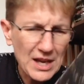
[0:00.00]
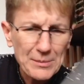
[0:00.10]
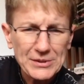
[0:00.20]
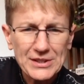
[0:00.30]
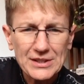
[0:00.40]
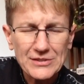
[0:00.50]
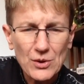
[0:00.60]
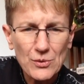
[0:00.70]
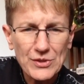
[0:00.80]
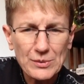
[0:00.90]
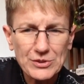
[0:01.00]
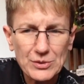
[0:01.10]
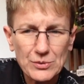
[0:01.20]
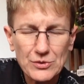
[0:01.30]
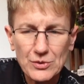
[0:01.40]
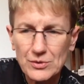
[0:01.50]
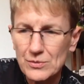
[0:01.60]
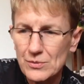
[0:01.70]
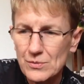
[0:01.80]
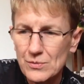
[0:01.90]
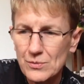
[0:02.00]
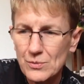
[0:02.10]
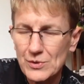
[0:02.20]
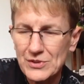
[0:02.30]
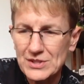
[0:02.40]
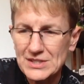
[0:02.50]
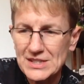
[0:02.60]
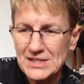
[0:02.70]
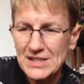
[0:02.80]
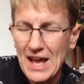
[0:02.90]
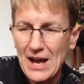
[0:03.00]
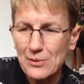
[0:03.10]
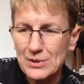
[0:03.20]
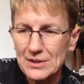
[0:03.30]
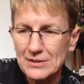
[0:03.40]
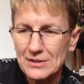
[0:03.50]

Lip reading: But the whole thing with the disease and how it